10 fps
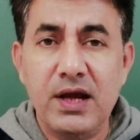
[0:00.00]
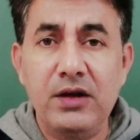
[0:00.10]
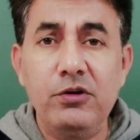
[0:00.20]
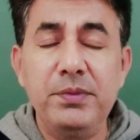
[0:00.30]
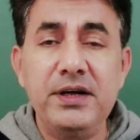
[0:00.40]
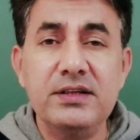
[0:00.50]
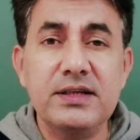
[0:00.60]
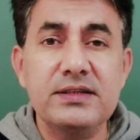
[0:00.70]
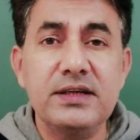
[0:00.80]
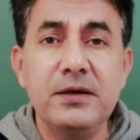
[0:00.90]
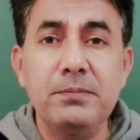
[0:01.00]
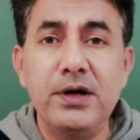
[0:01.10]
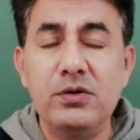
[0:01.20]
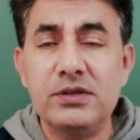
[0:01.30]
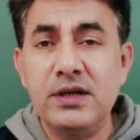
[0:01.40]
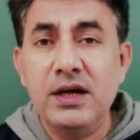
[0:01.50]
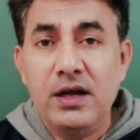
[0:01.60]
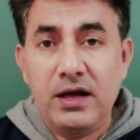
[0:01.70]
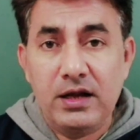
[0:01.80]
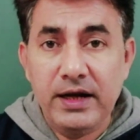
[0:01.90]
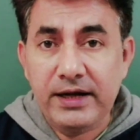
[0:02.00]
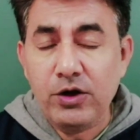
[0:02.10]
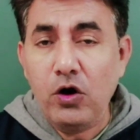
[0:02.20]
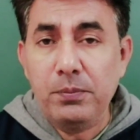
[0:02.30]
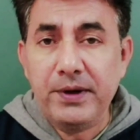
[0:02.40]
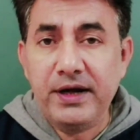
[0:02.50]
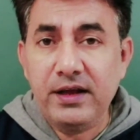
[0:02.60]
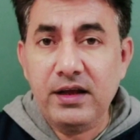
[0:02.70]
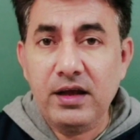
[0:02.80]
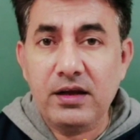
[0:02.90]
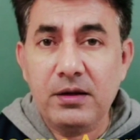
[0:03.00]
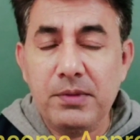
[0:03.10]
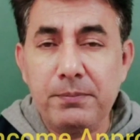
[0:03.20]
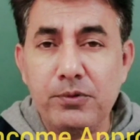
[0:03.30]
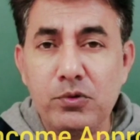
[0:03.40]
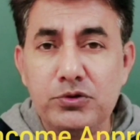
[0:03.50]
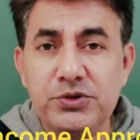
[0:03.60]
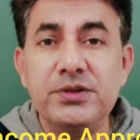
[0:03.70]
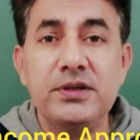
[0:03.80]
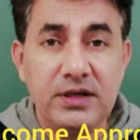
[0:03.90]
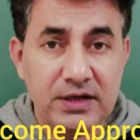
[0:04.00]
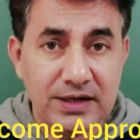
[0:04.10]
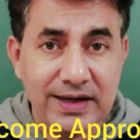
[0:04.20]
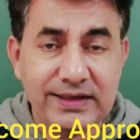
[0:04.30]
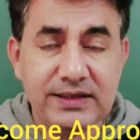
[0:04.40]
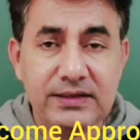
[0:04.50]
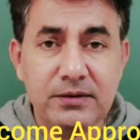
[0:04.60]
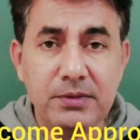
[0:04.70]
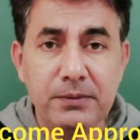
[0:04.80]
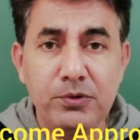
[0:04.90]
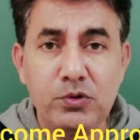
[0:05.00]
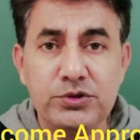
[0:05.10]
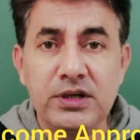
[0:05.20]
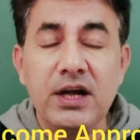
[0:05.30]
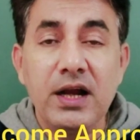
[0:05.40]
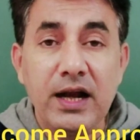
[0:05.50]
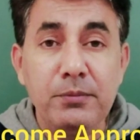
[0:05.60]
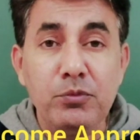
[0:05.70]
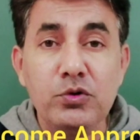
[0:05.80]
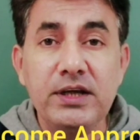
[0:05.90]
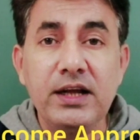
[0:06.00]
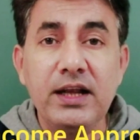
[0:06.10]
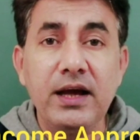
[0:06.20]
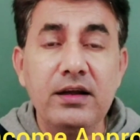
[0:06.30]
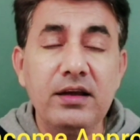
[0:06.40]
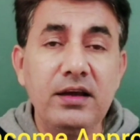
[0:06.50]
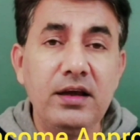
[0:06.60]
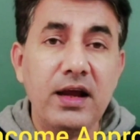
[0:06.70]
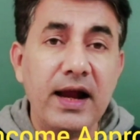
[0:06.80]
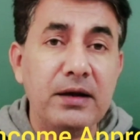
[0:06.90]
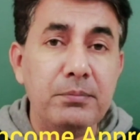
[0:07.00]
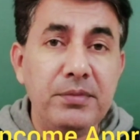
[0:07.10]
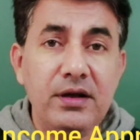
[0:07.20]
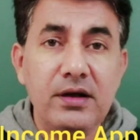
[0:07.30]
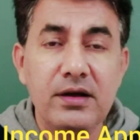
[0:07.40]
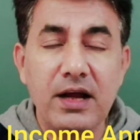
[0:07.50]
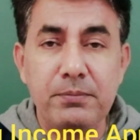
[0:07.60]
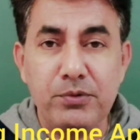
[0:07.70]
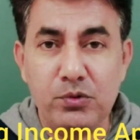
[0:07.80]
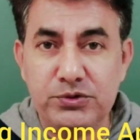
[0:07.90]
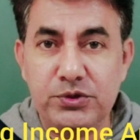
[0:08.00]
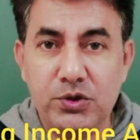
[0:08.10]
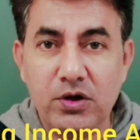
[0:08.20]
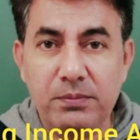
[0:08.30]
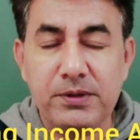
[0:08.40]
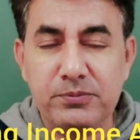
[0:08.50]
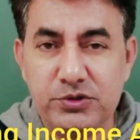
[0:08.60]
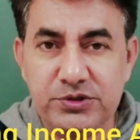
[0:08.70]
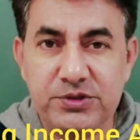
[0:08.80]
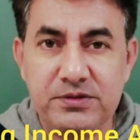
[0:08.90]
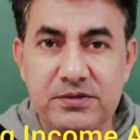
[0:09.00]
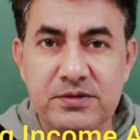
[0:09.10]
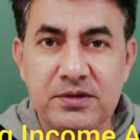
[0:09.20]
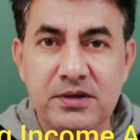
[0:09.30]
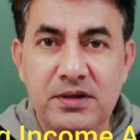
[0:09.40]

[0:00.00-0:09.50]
And we'll be discussing about net operating income approach, net income approach, and Modigliani and Miller approach or propositions.